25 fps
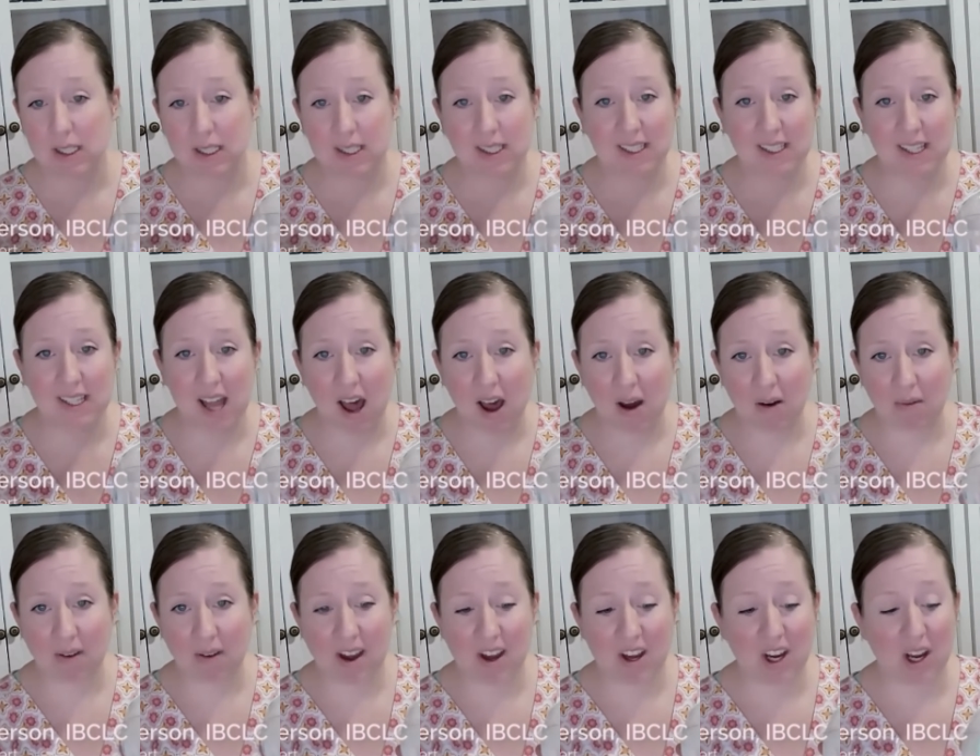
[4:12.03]
not
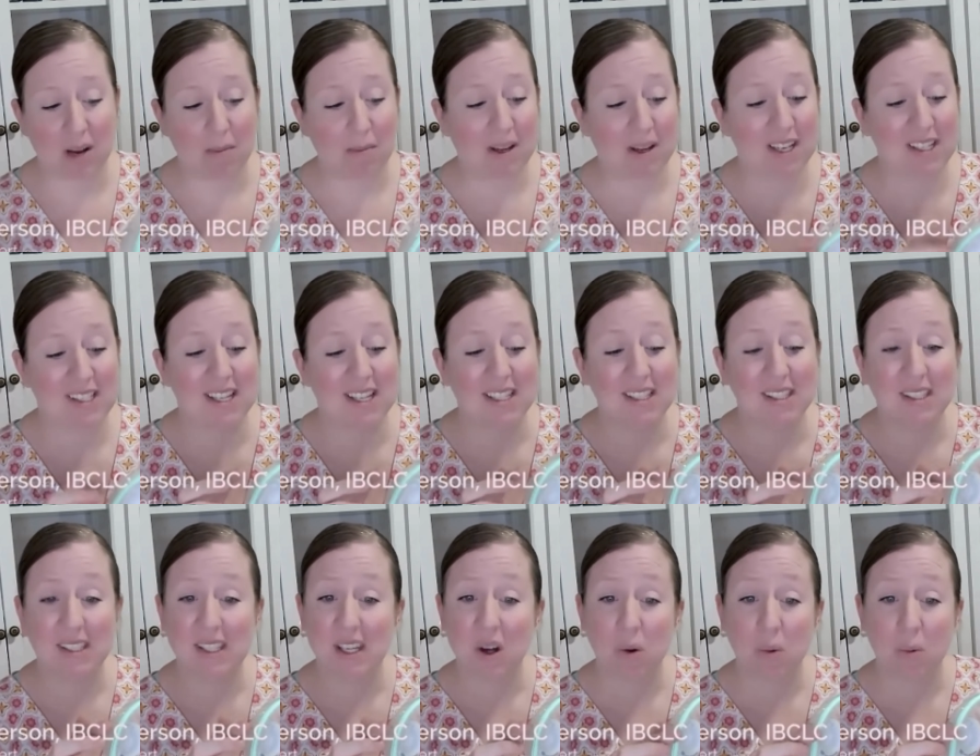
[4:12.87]
very good because this
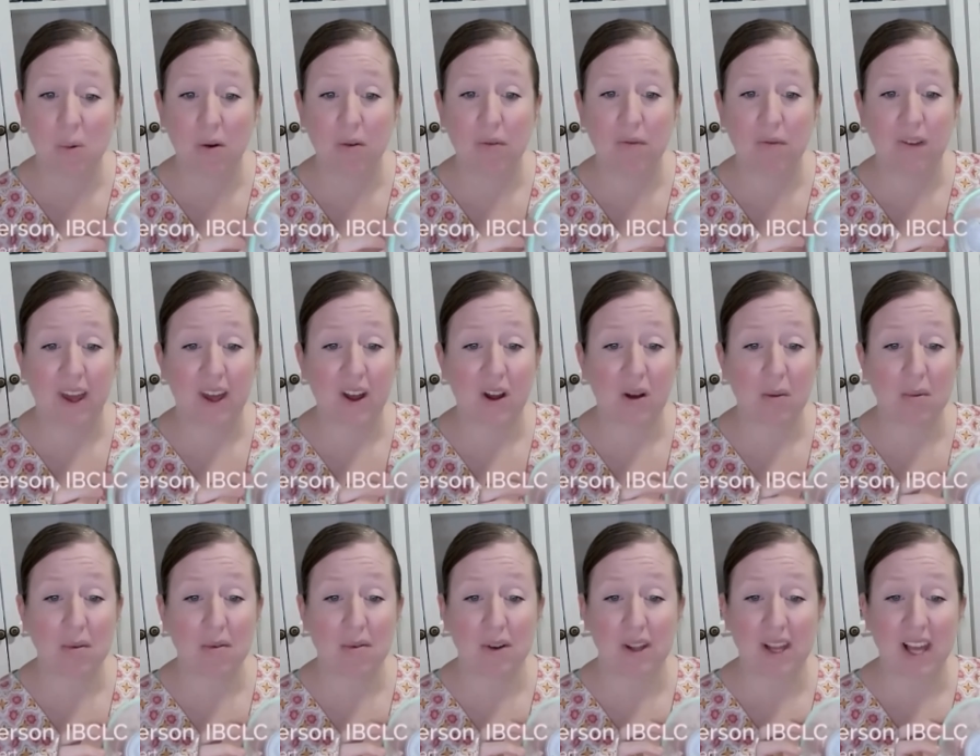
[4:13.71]
seal will fail
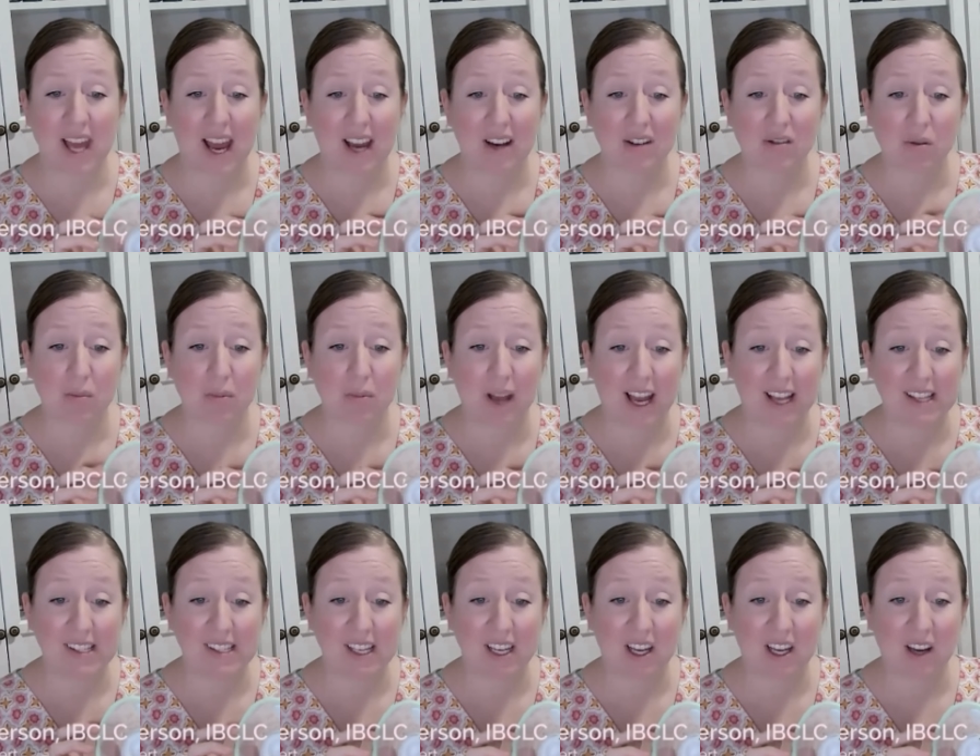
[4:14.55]
before the actual
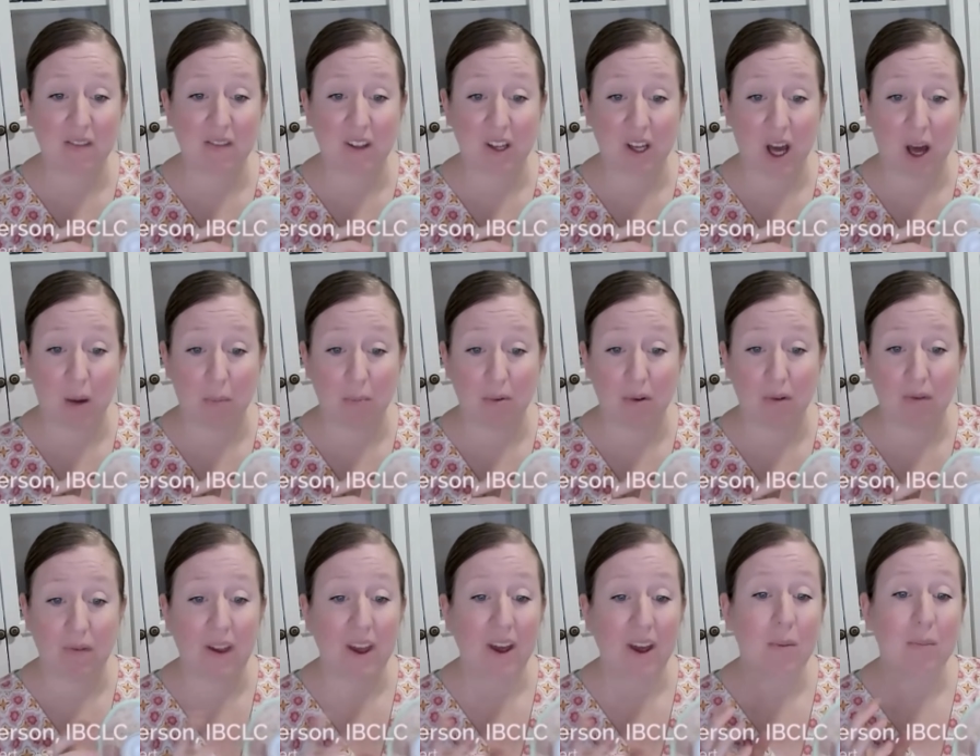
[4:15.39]
plastic of the cup will
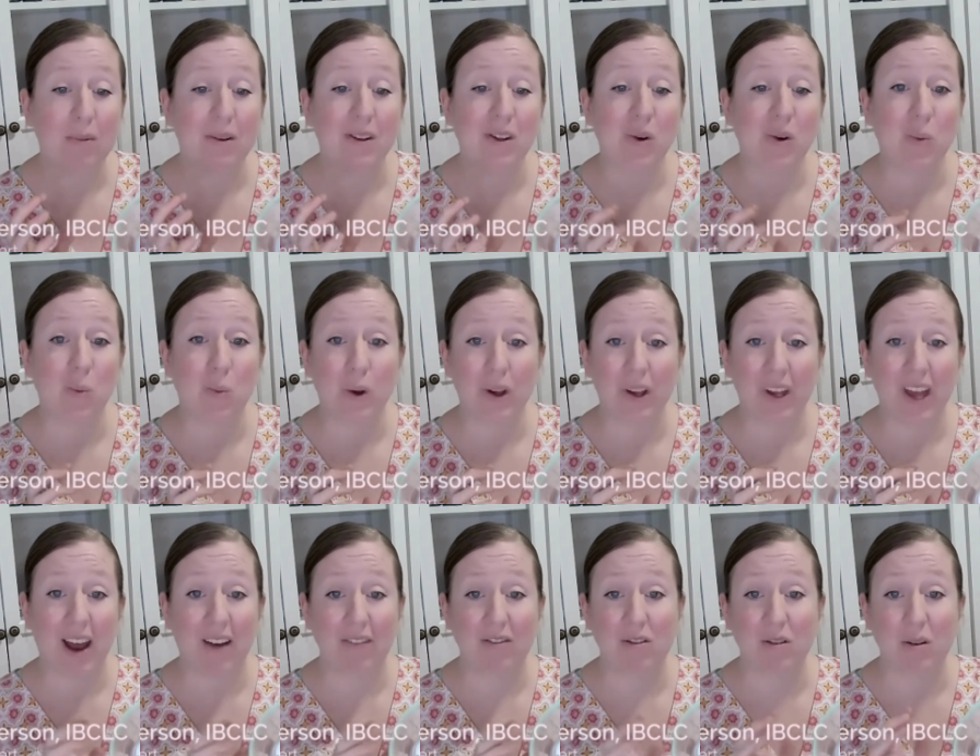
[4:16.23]
fail, but you will
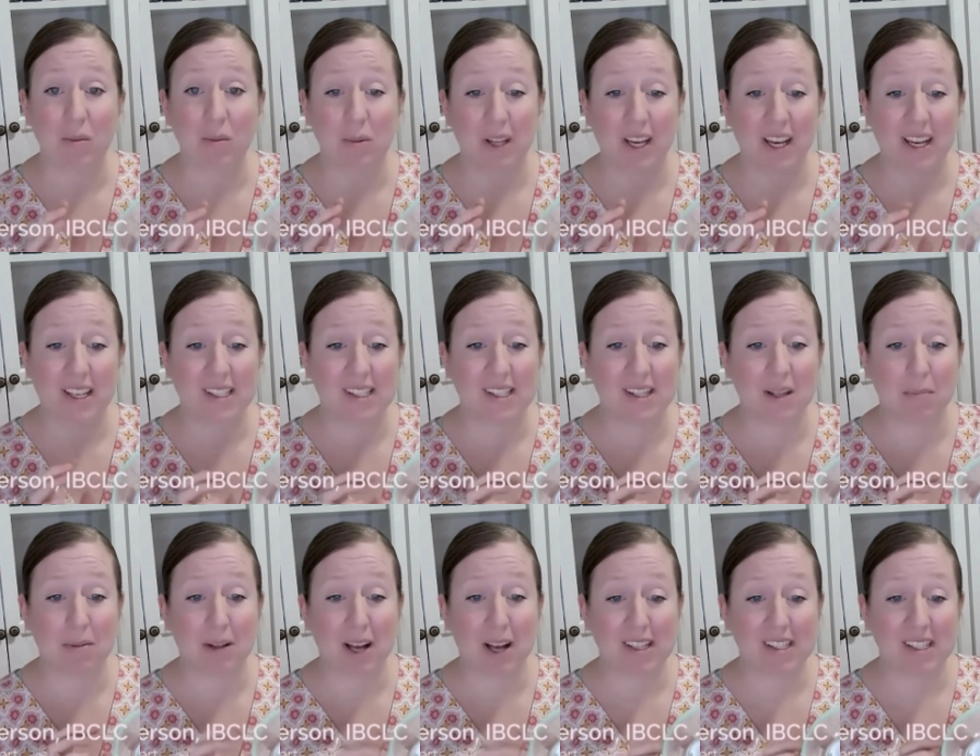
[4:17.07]
have to replace the
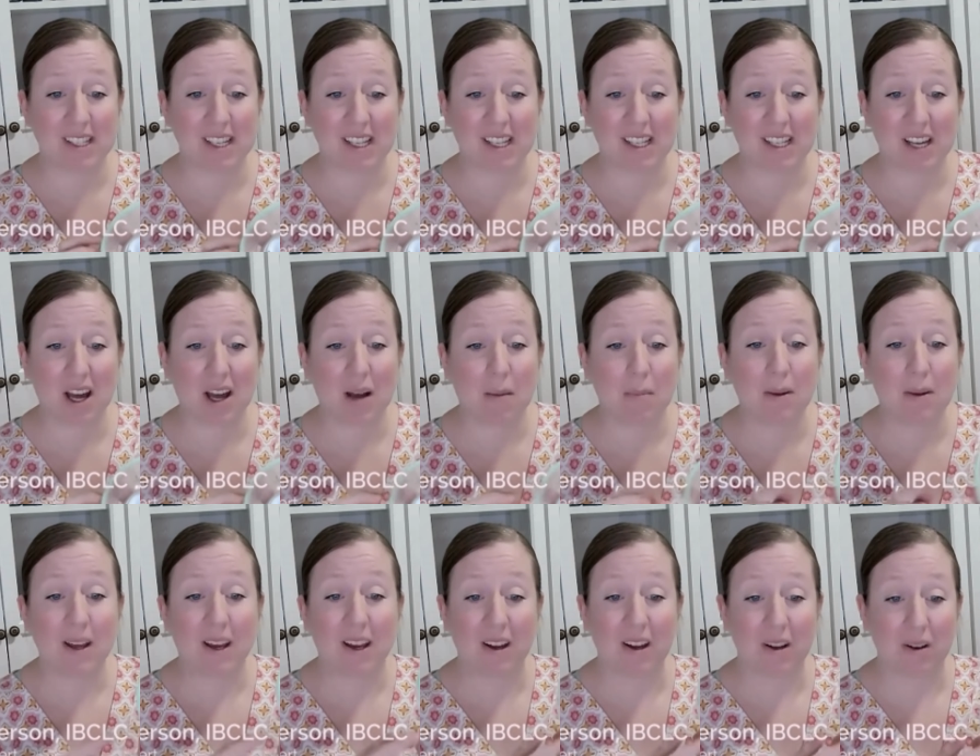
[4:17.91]
plastic of the cup
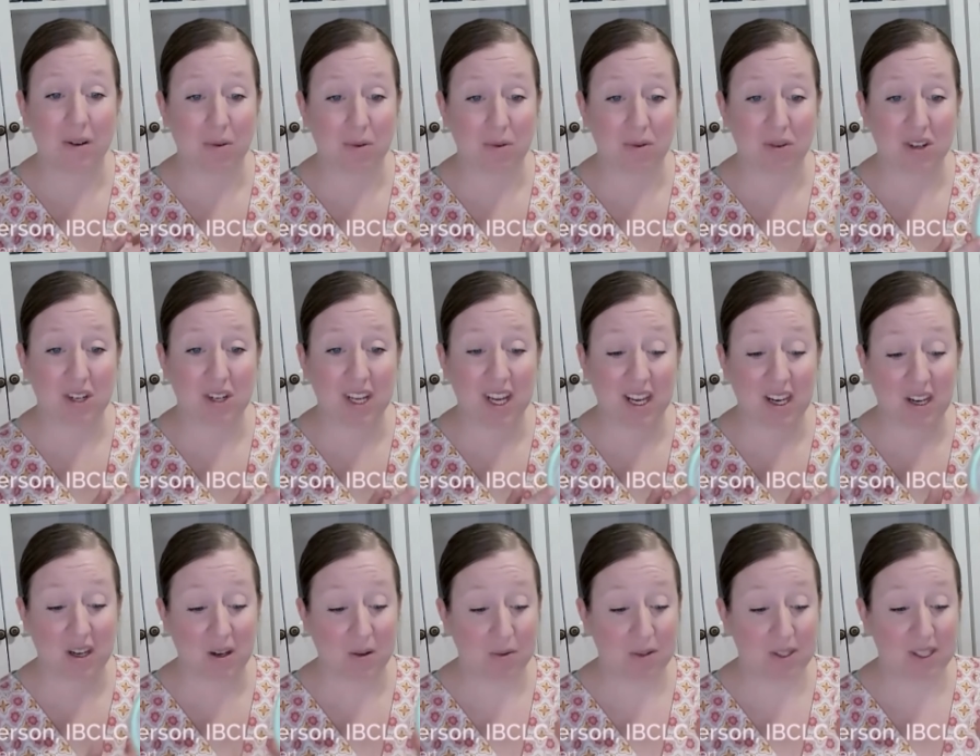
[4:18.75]
in order to get a
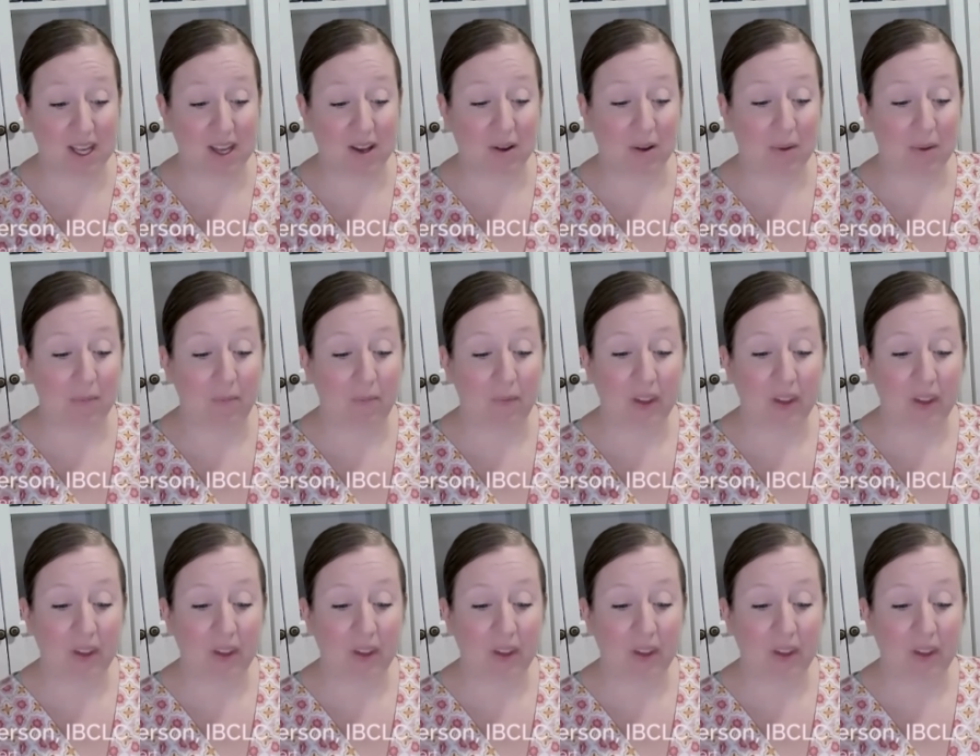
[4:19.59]
new seal.